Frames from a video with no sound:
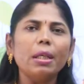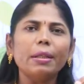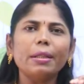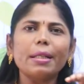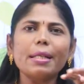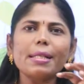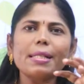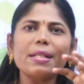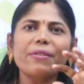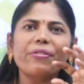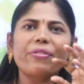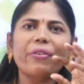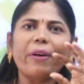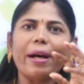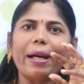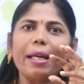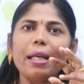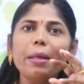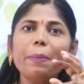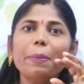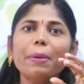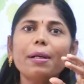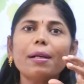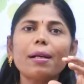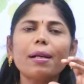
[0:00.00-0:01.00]
That's a
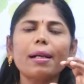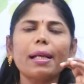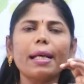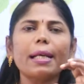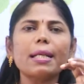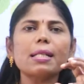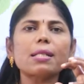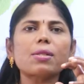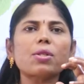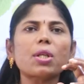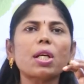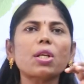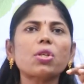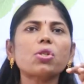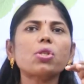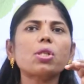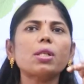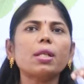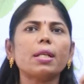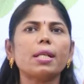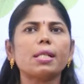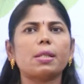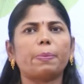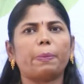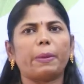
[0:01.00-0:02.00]
fiber like
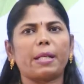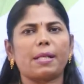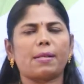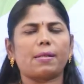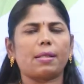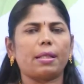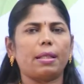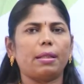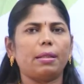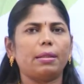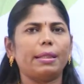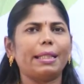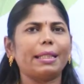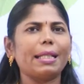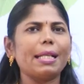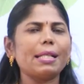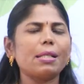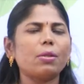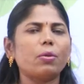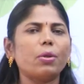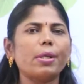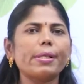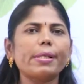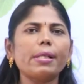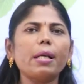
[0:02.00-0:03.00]
structure is present, that is
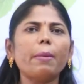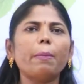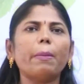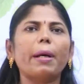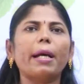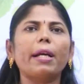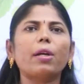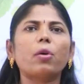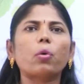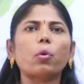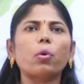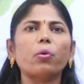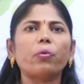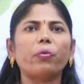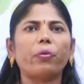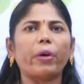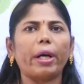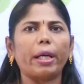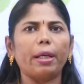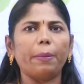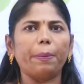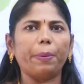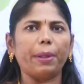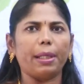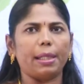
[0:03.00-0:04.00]
known as a
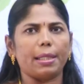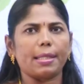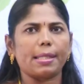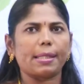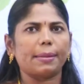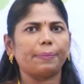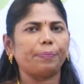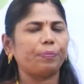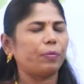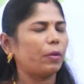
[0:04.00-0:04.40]
microfibrils.